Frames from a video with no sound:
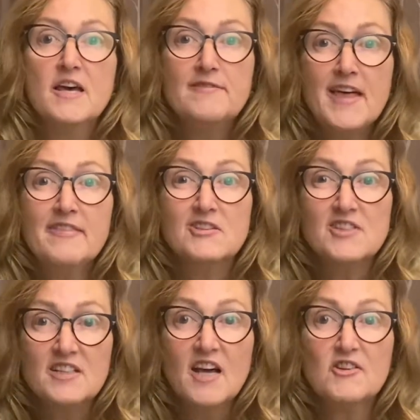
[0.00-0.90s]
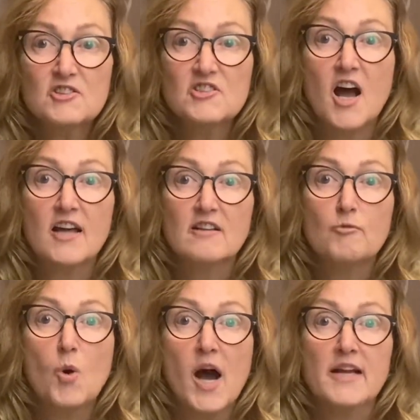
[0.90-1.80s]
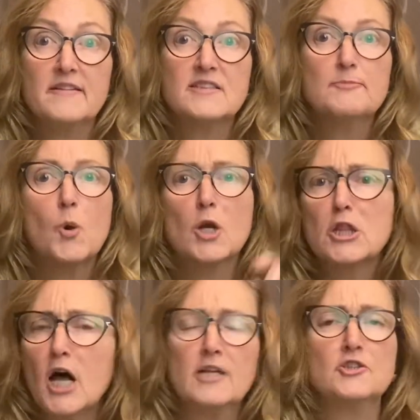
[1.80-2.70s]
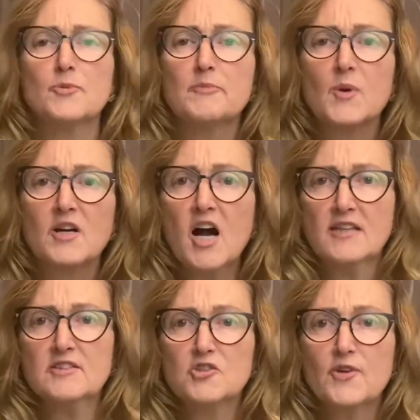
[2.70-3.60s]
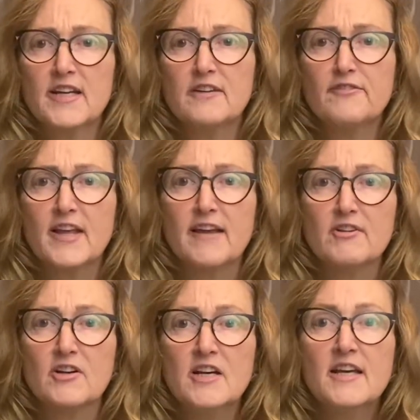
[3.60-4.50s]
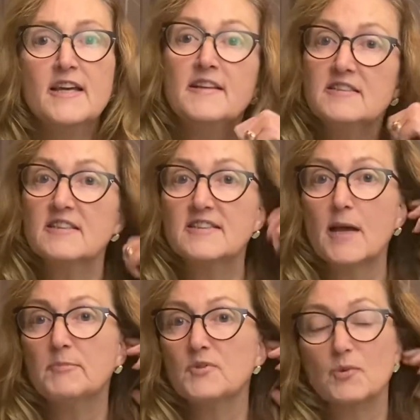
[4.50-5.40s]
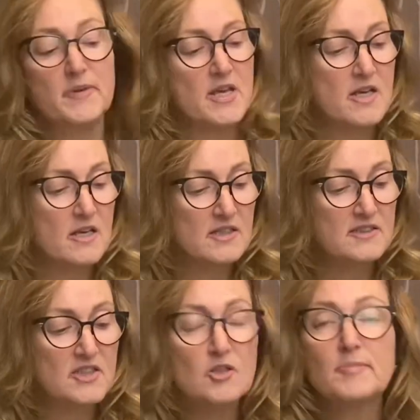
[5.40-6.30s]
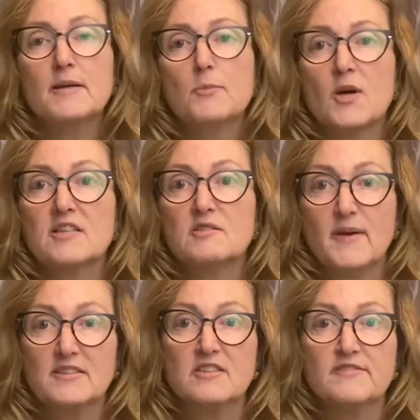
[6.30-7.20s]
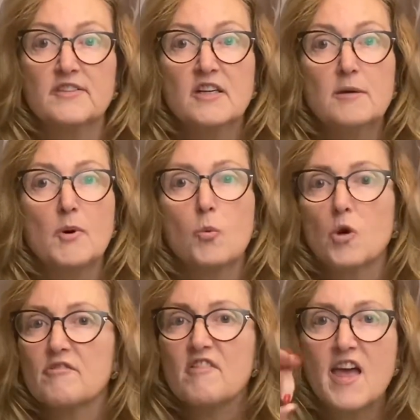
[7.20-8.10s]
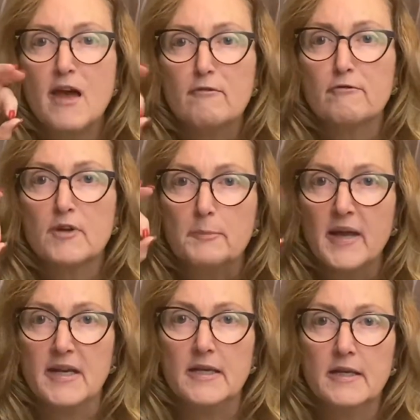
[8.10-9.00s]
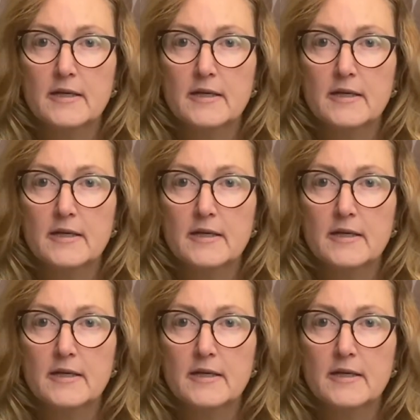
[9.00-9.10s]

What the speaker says: Then there's another style of wine that's more lush with more concentrated flavor. These examples will be considerably more expensive, but worth every penny.